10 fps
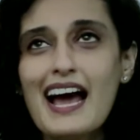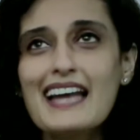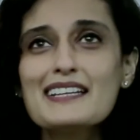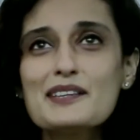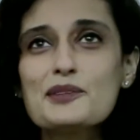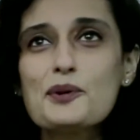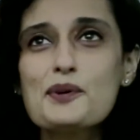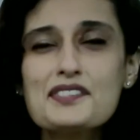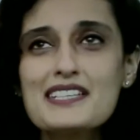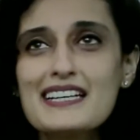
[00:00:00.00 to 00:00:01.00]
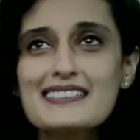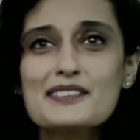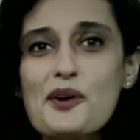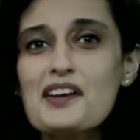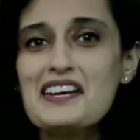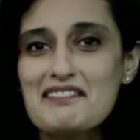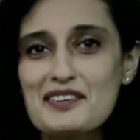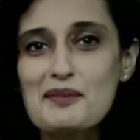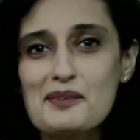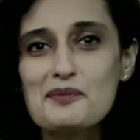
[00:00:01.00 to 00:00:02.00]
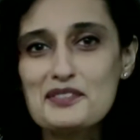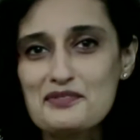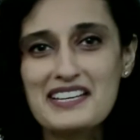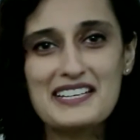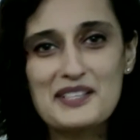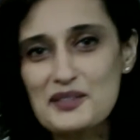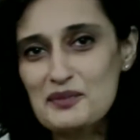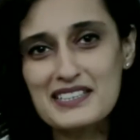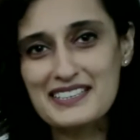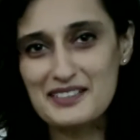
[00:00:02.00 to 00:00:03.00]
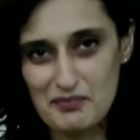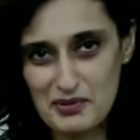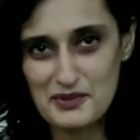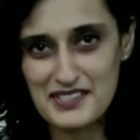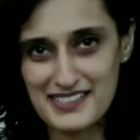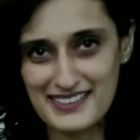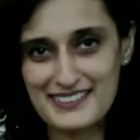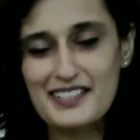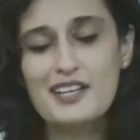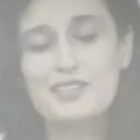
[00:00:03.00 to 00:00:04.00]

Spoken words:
And in those days, not everyone was very good with computers.